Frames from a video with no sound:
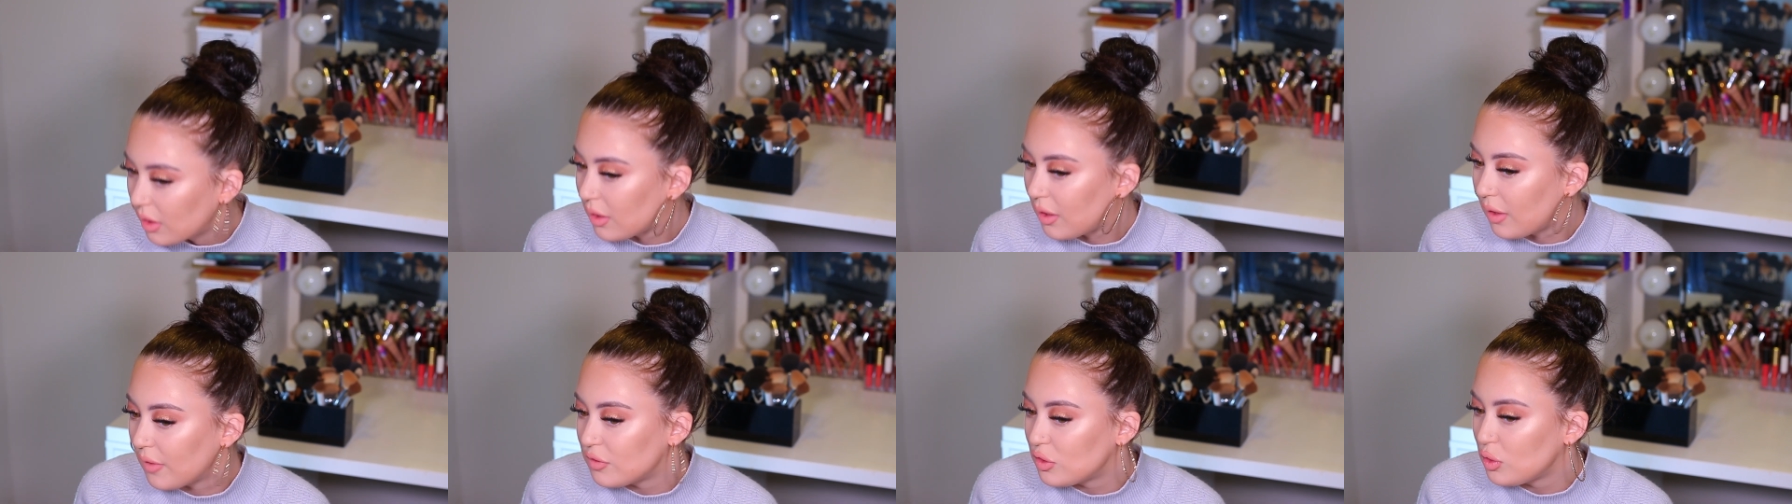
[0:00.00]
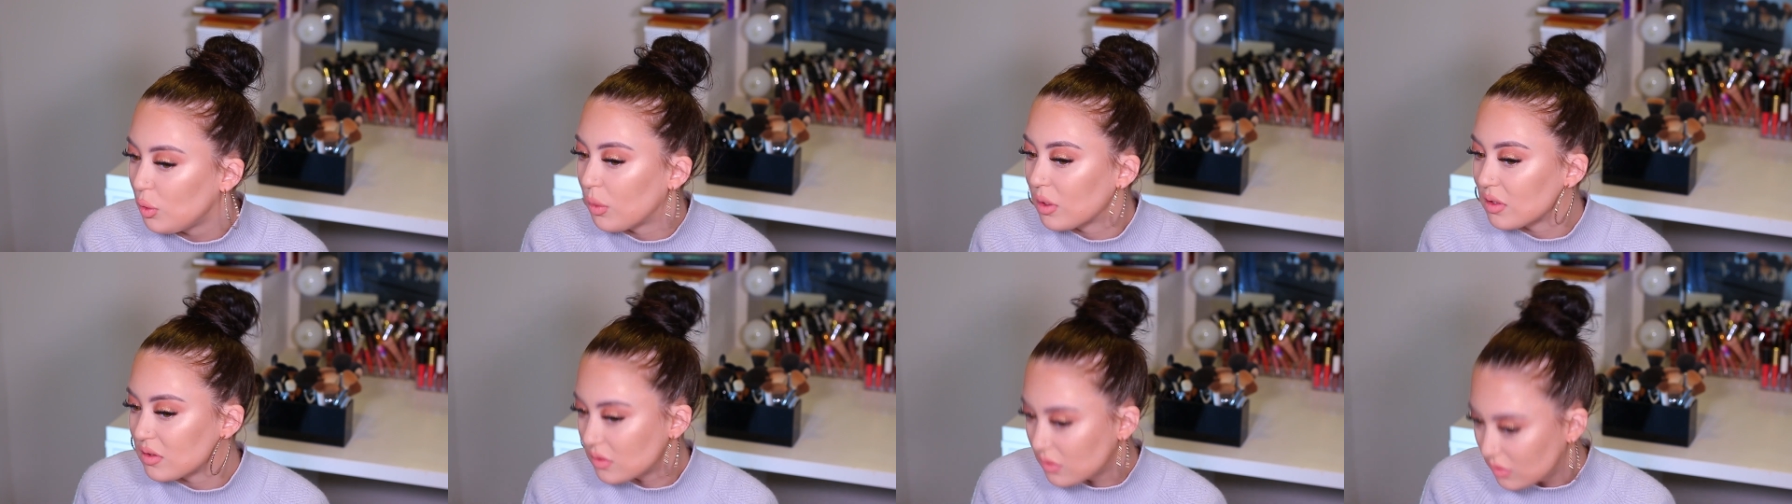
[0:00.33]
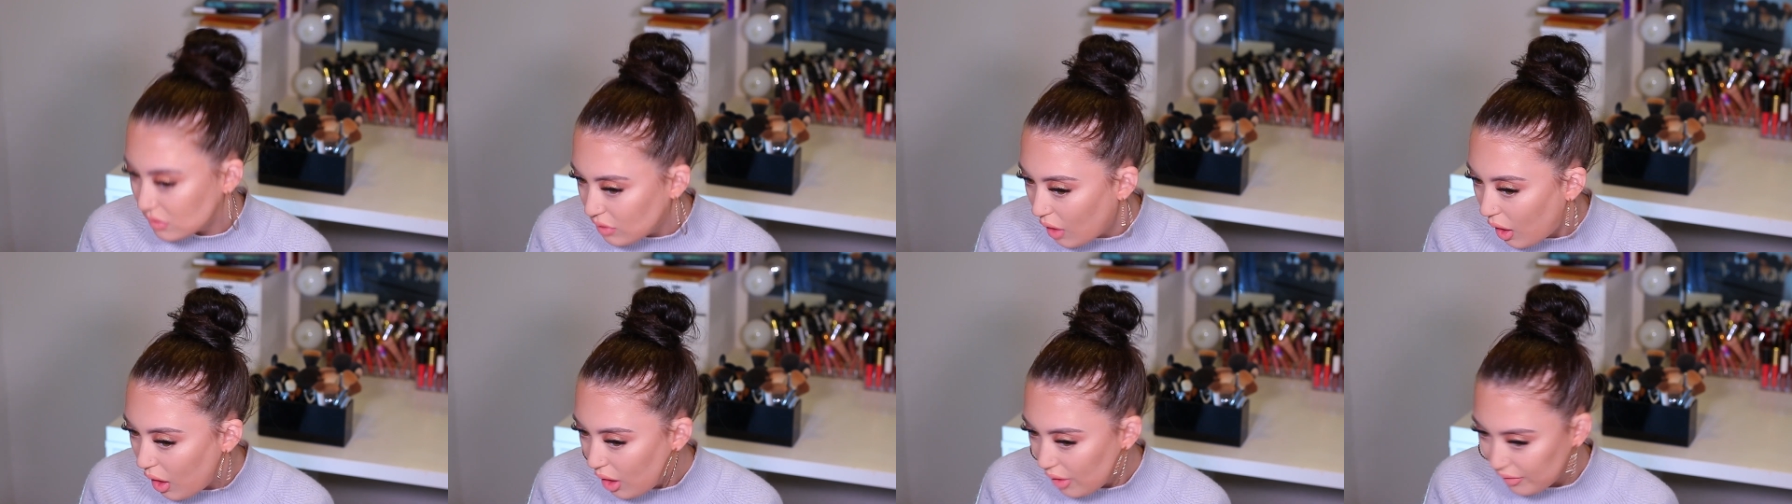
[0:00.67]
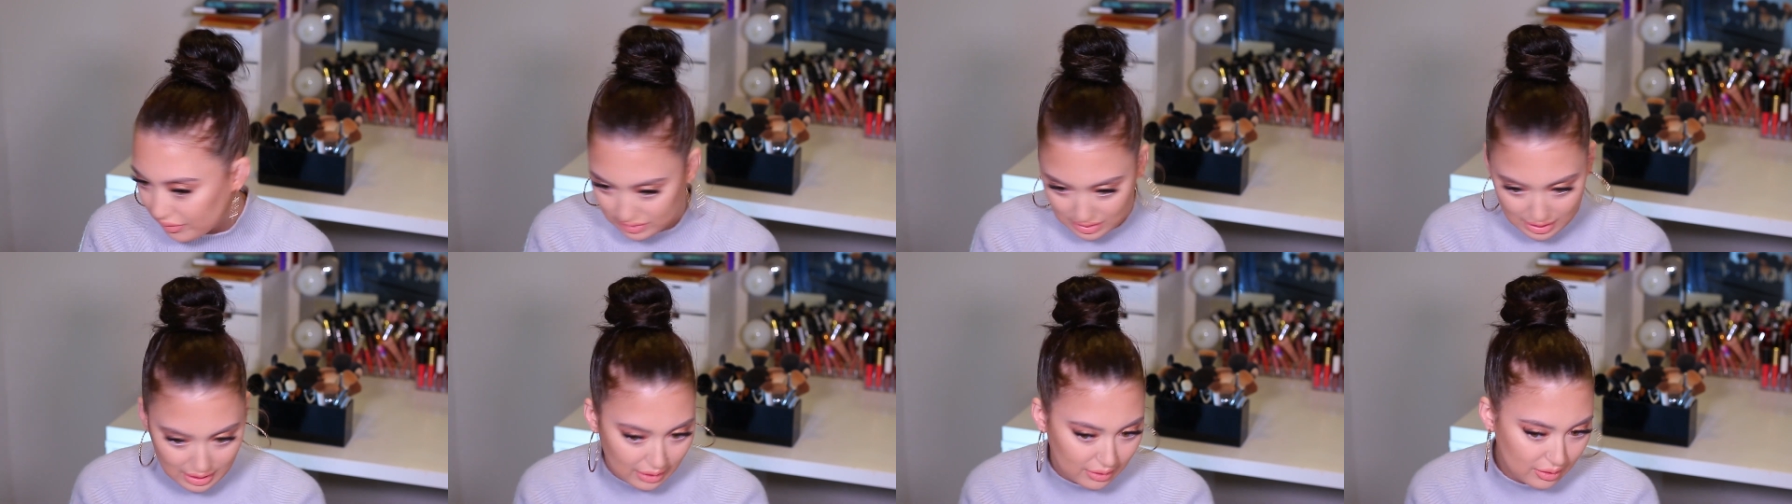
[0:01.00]
It gives you a
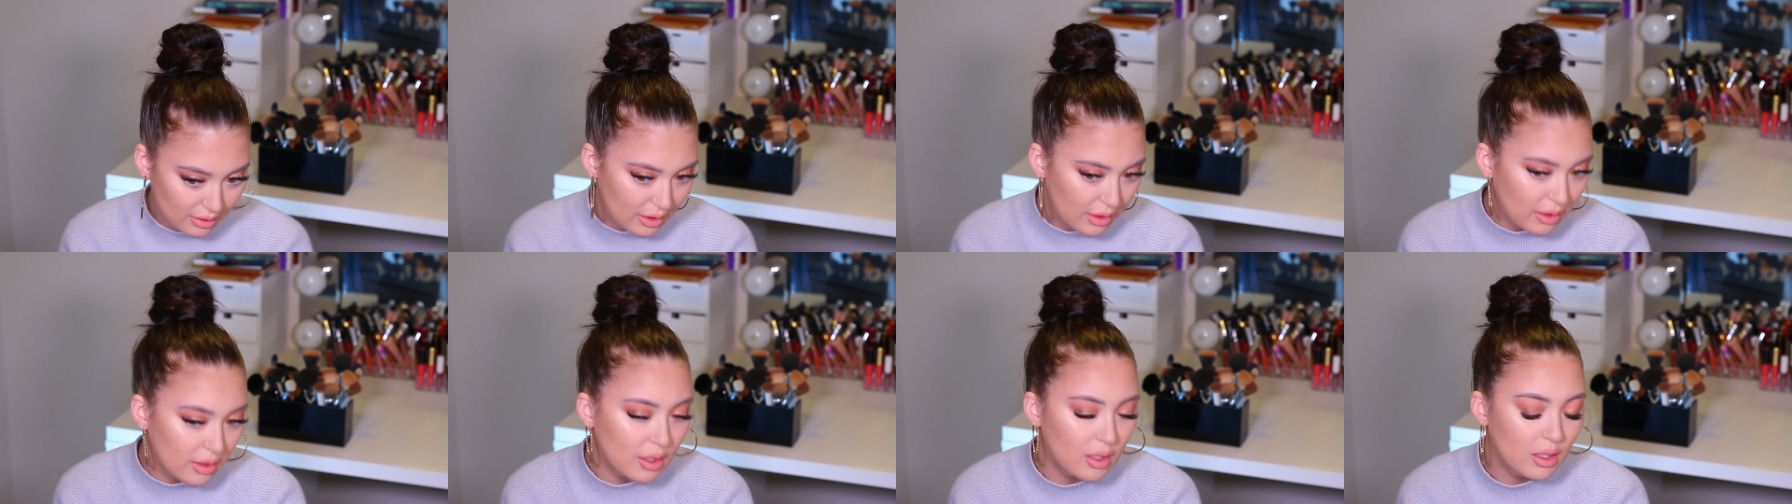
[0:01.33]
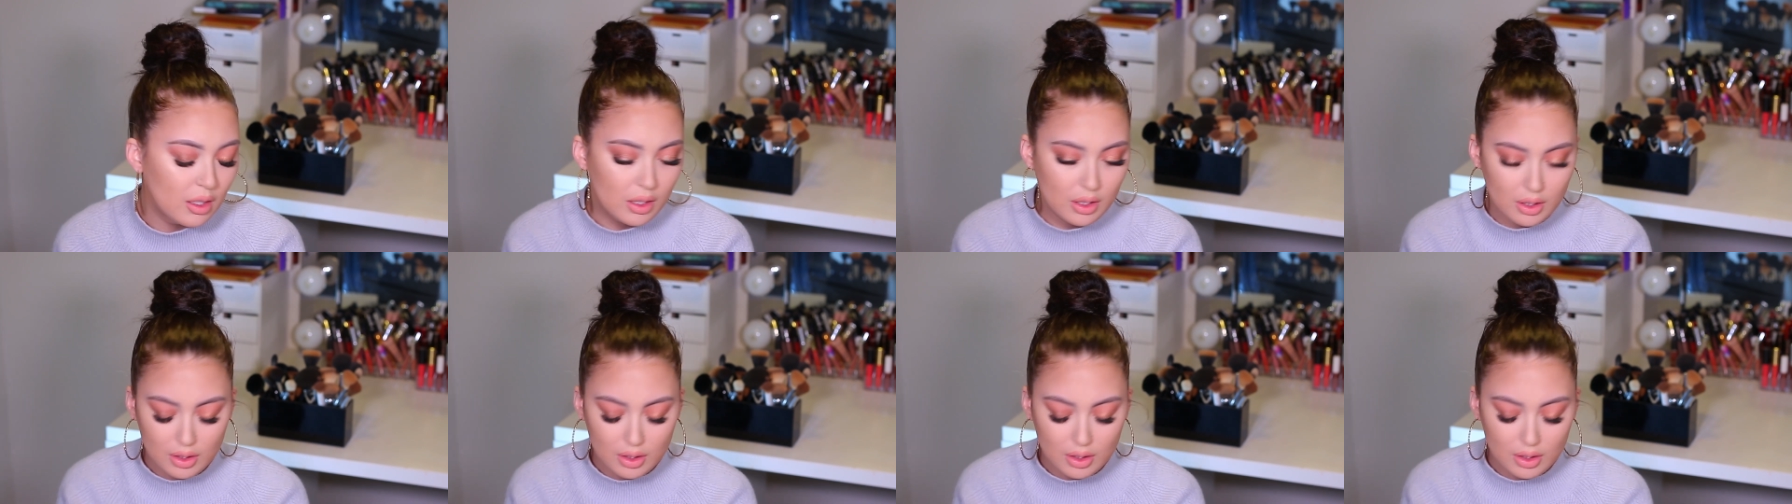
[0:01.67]
soft highlight,